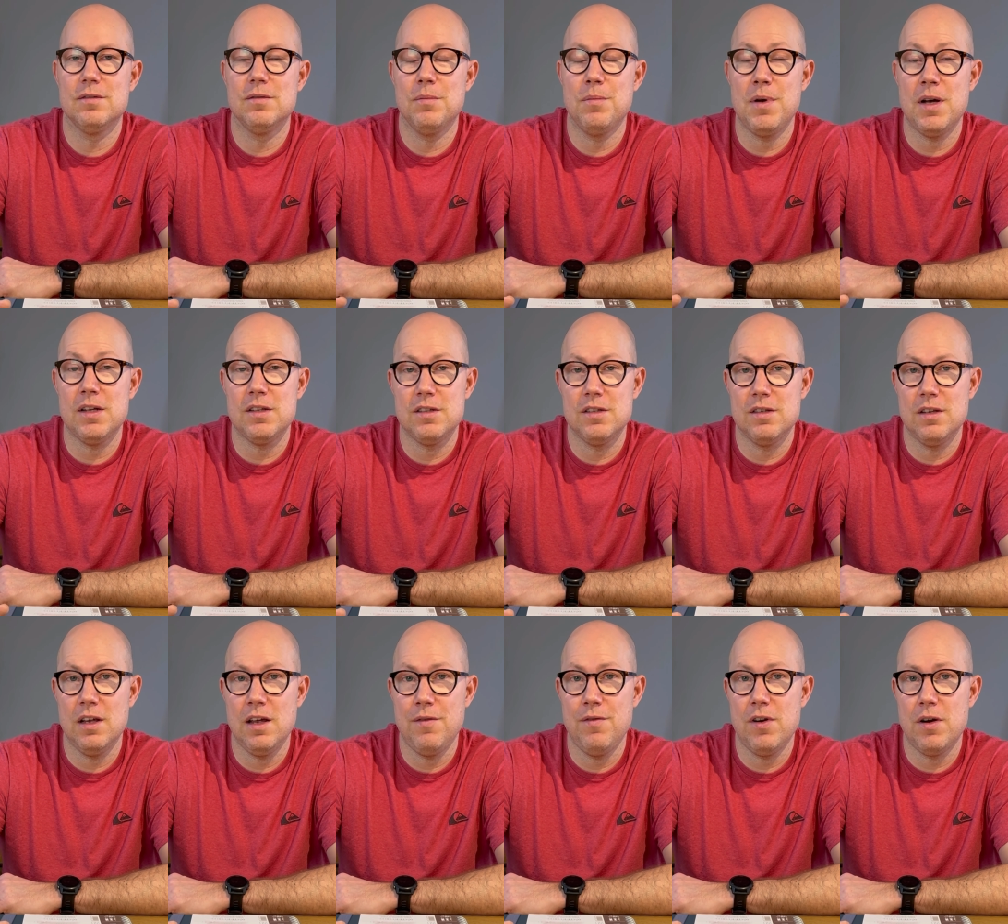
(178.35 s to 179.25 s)
But
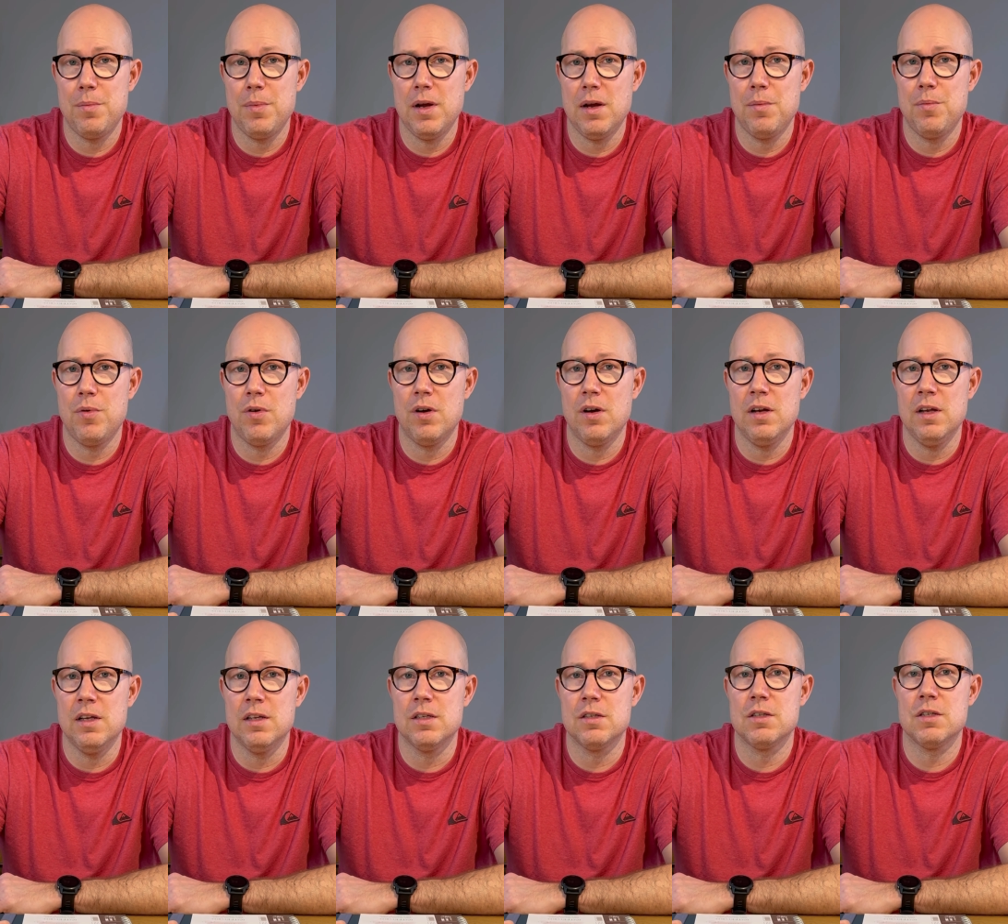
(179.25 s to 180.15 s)
heavier paper
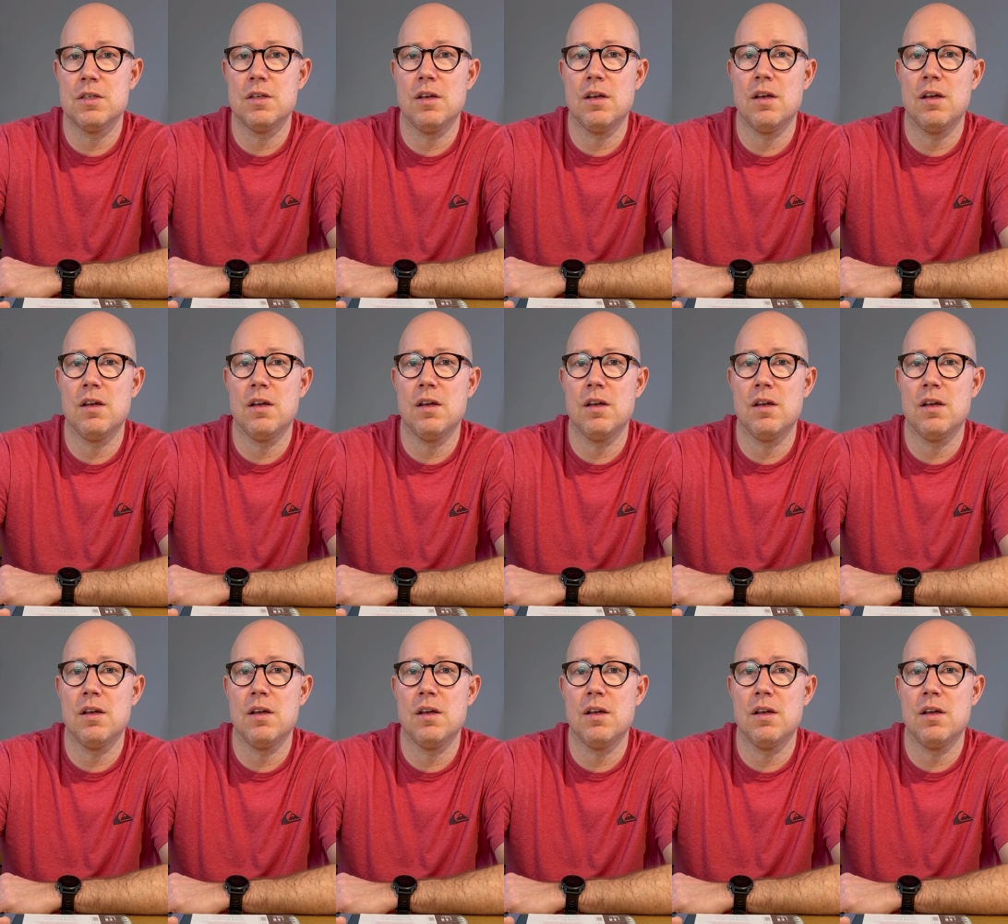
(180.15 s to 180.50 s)
is